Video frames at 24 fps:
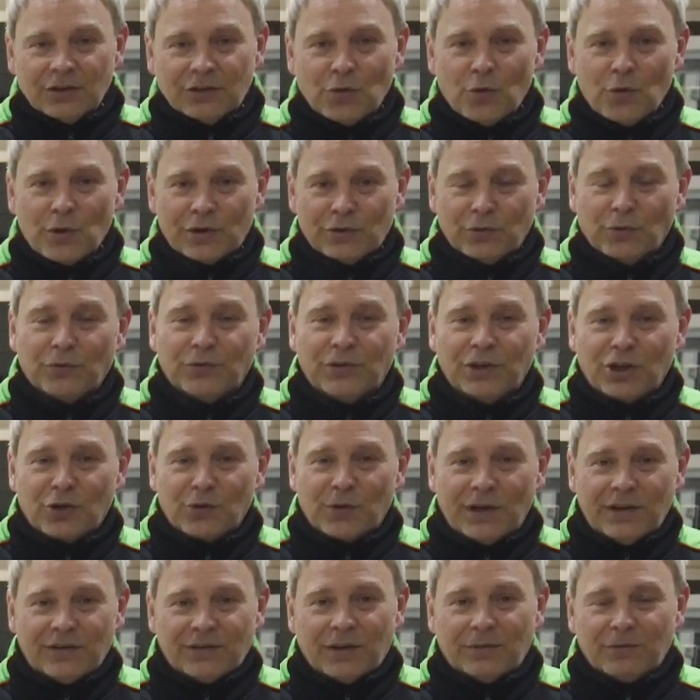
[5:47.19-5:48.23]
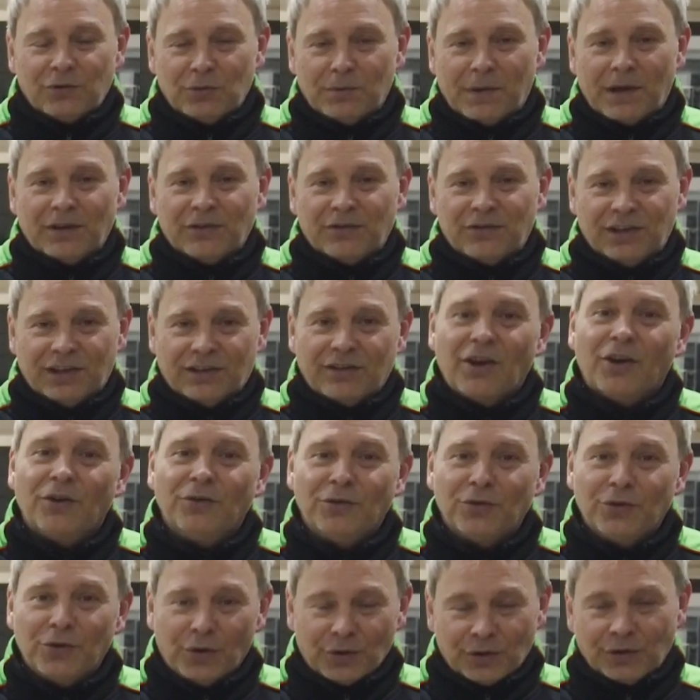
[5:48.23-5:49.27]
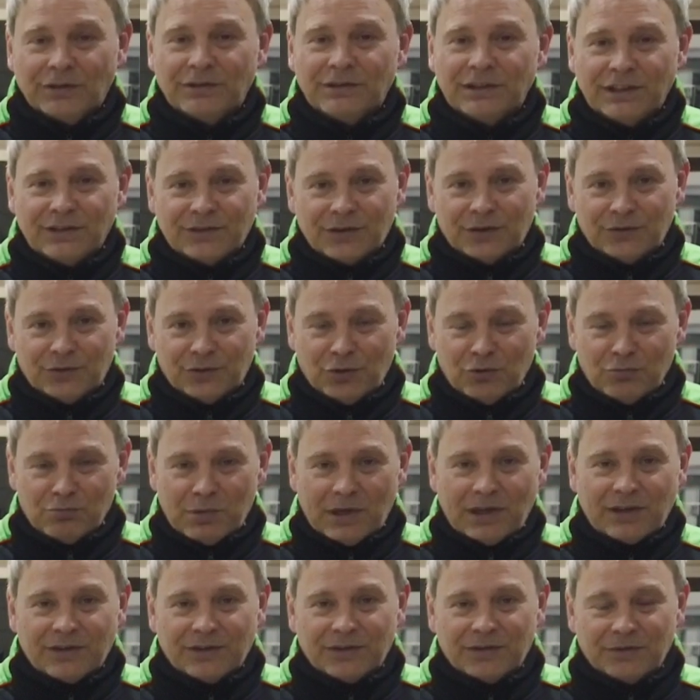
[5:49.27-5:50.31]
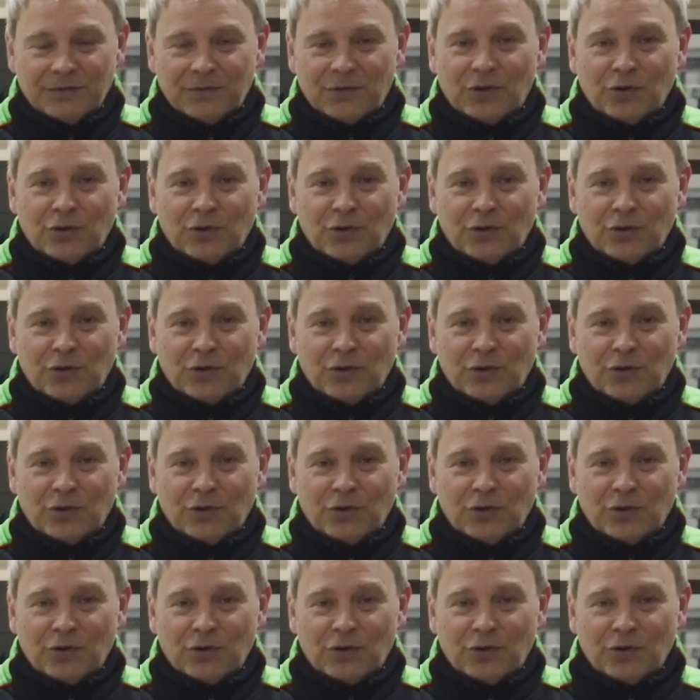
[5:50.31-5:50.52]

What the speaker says: Torque has also increased up to about 600 odd in terms of newton meters.